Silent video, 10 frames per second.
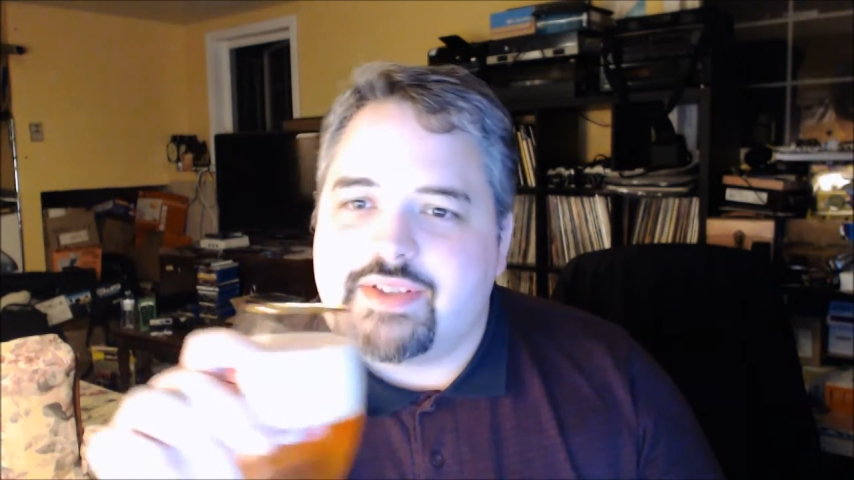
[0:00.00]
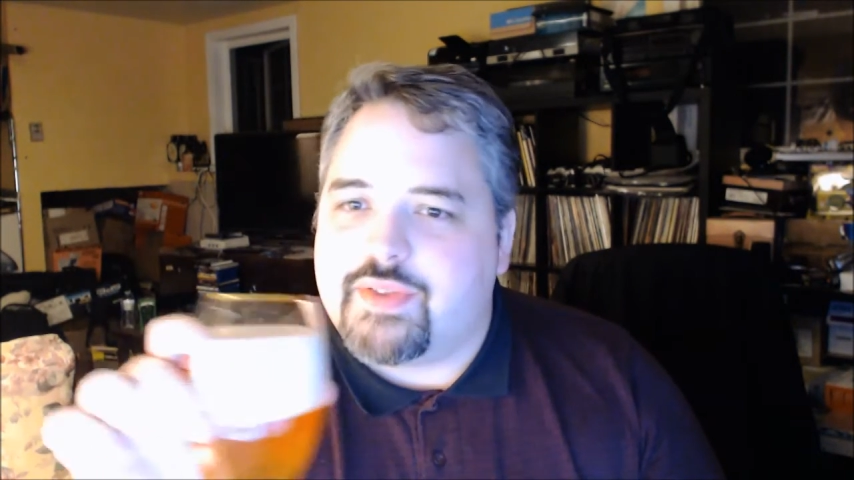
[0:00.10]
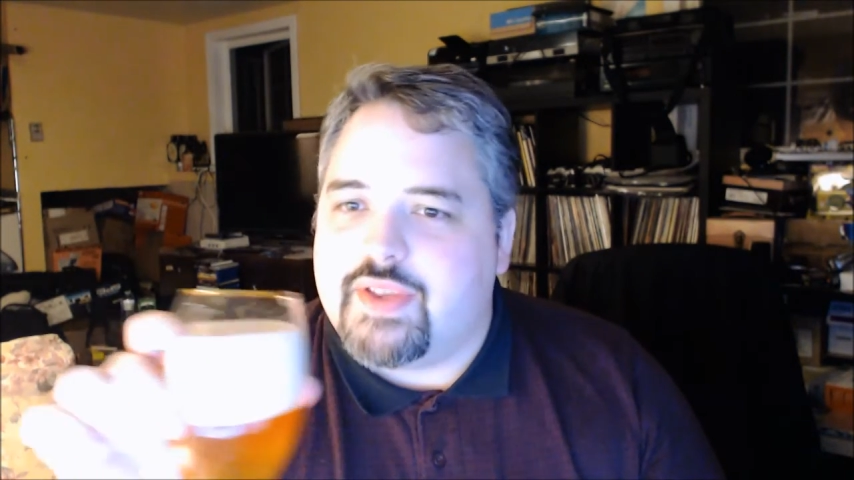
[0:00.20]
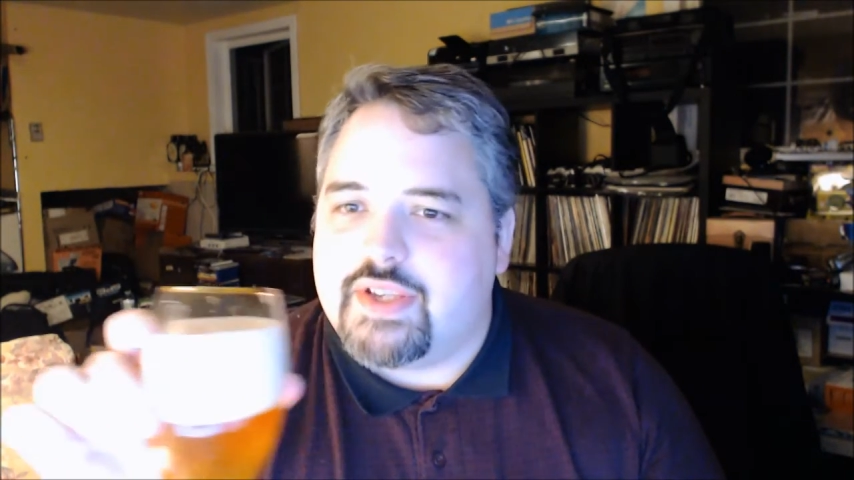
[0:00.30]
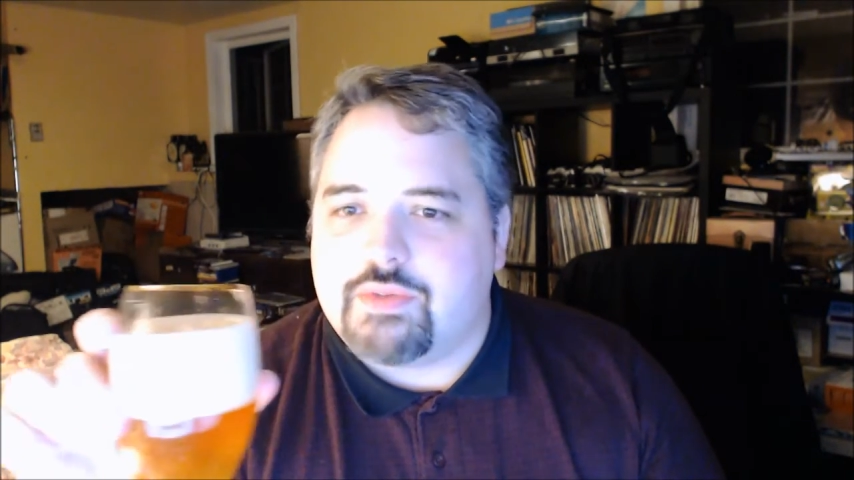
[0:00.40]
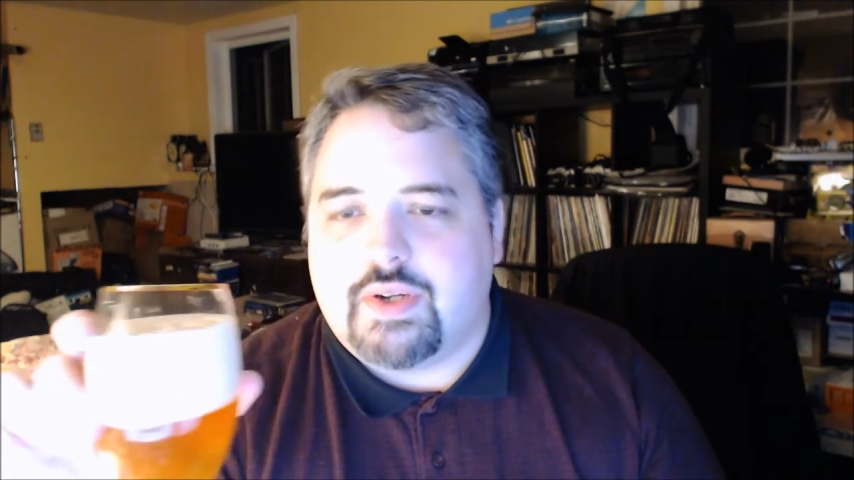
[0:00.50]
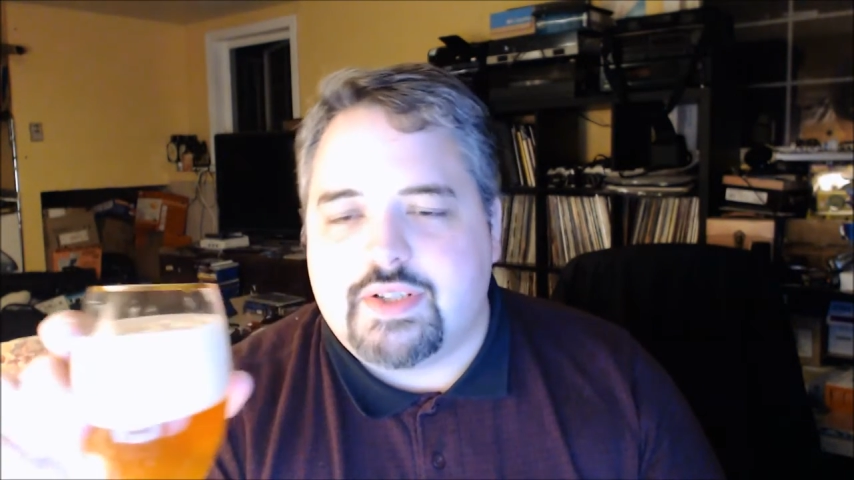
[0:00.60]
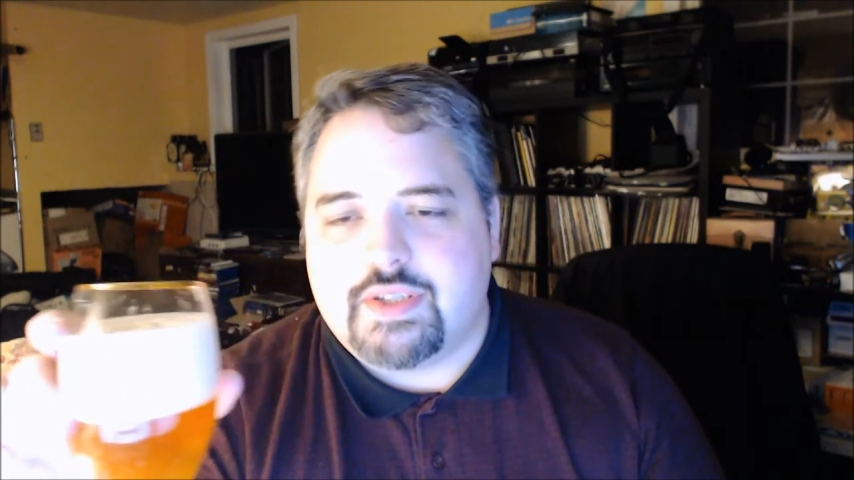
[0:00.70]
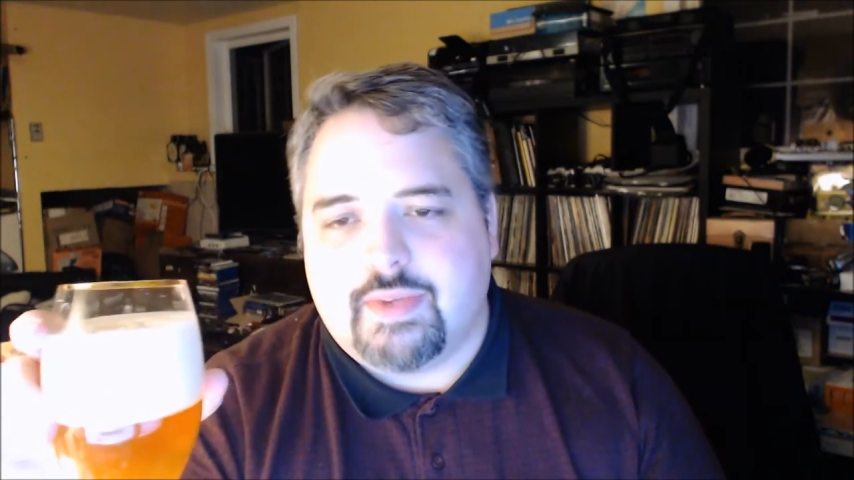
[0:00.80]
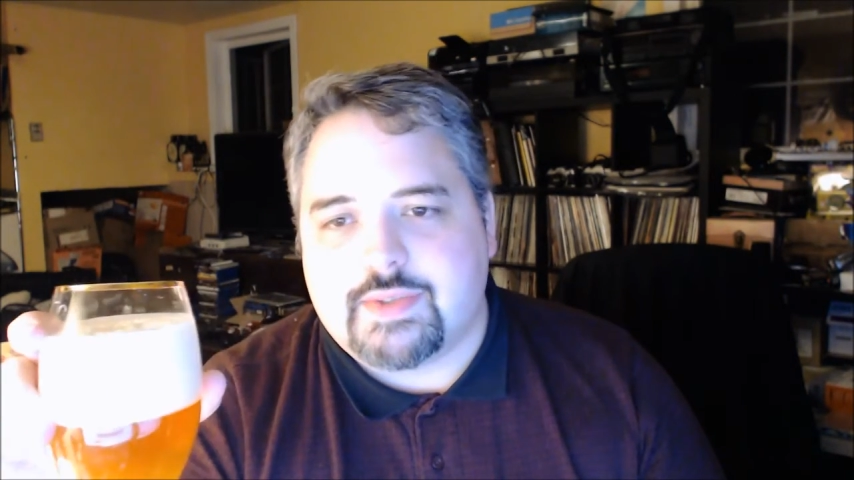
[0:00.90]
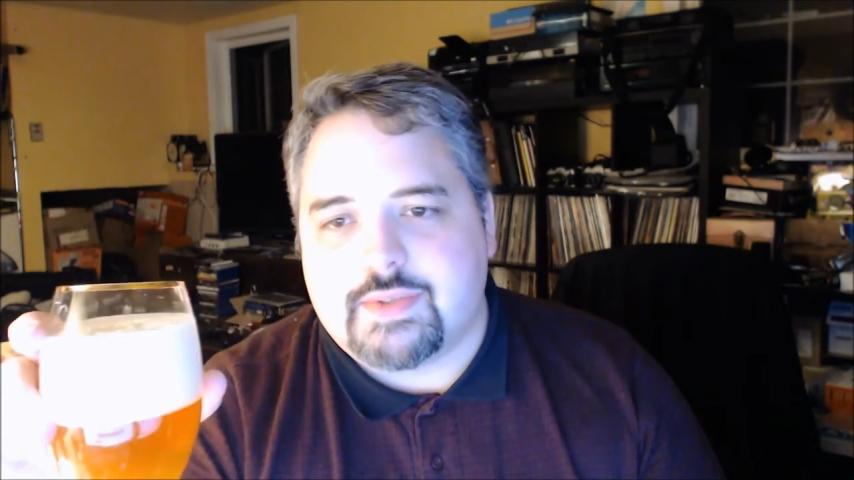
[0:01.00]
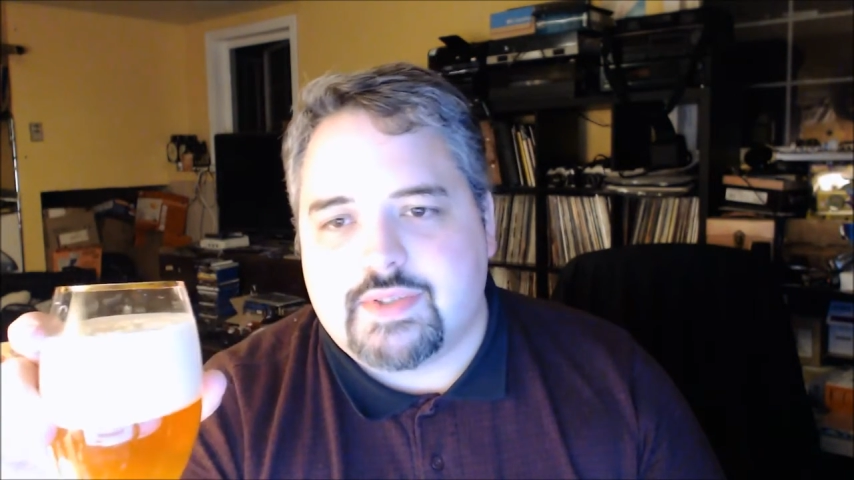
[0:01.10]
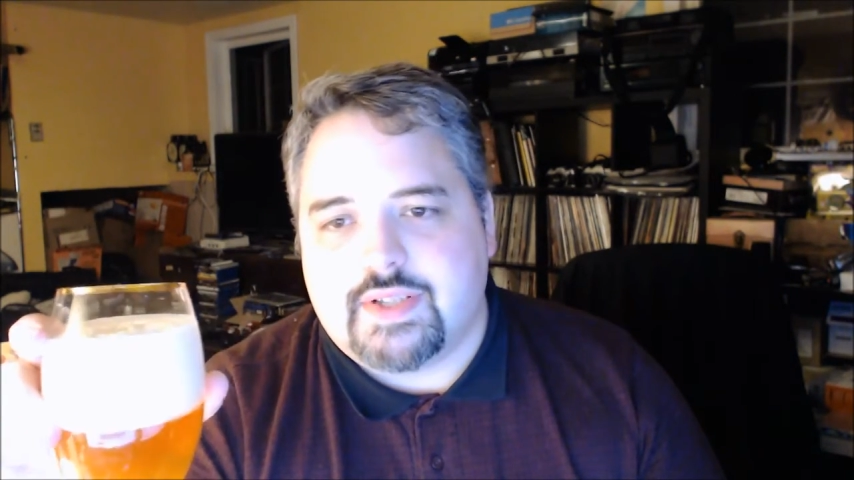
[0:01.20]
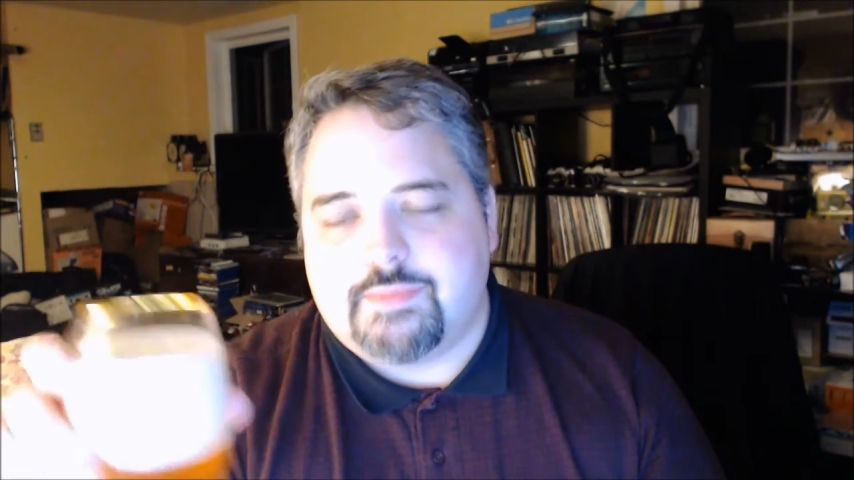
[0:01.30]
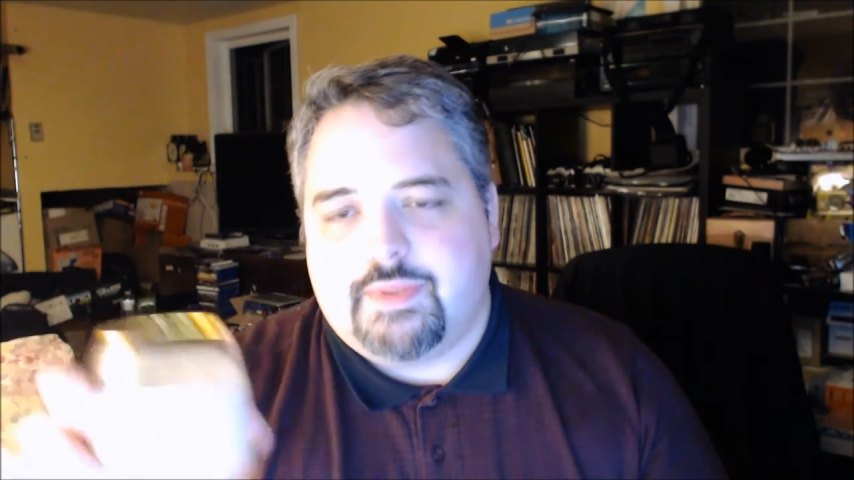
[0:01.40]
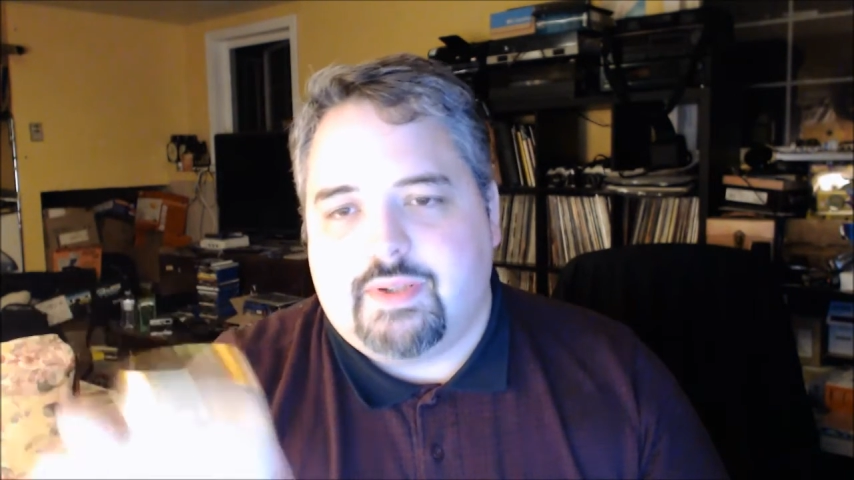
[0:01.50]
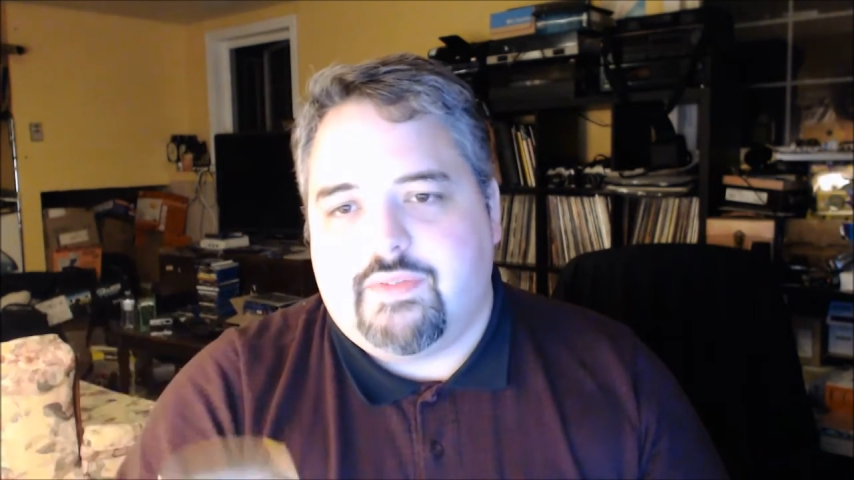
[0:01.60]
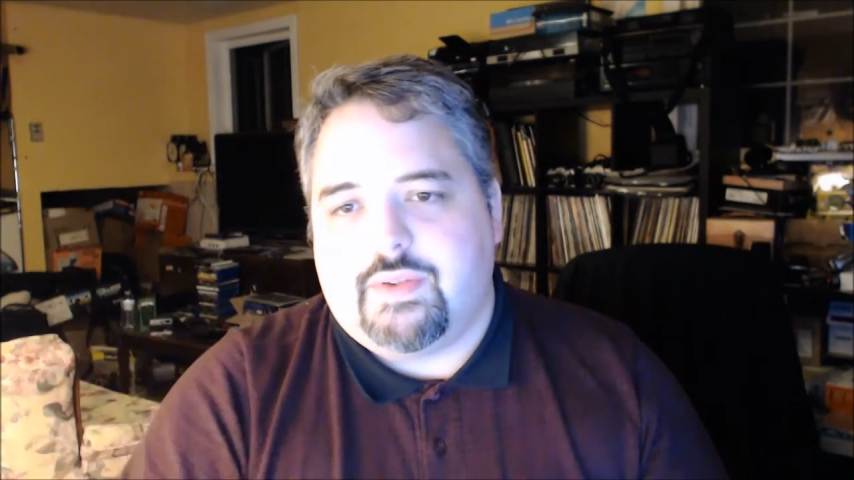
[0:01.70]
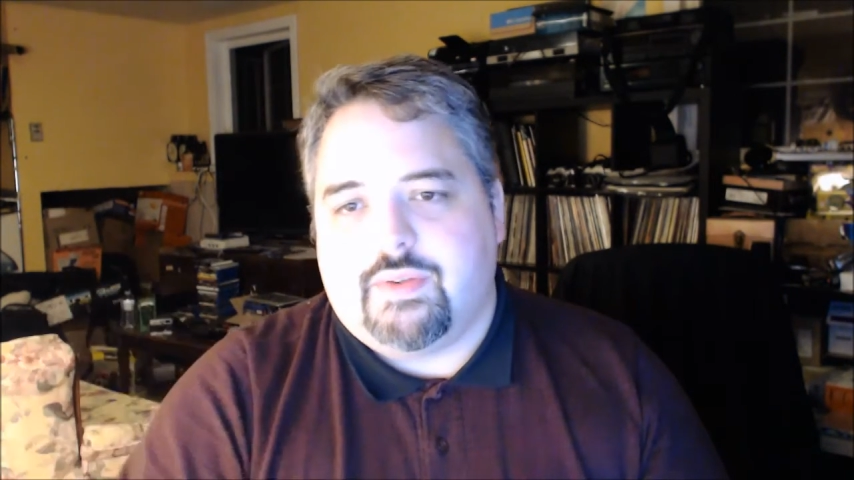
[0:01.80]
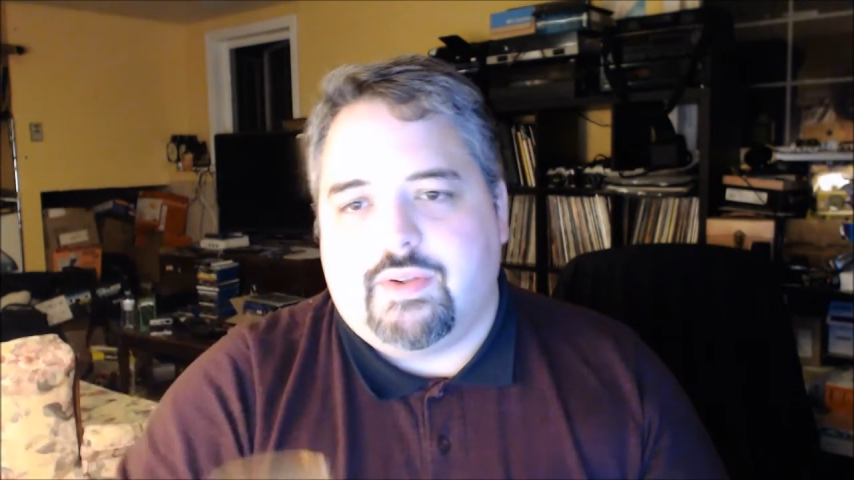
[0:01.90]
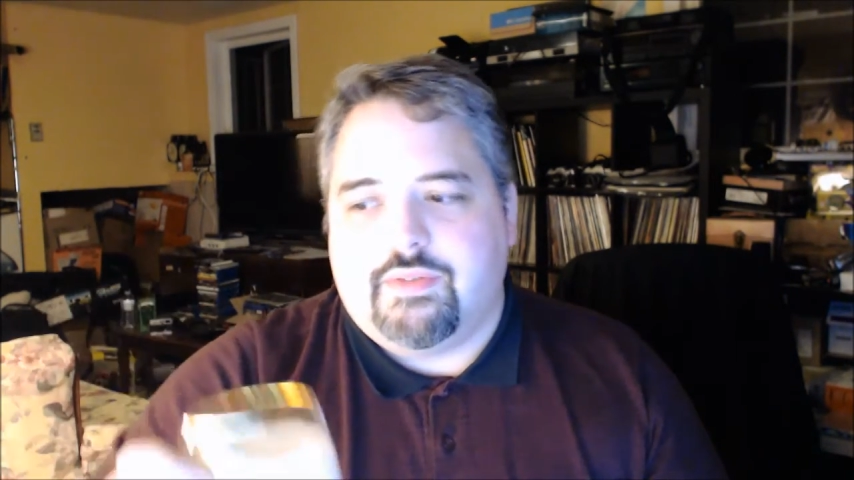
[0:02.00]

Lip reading: So thanks for watching Maxwell Starr's beer review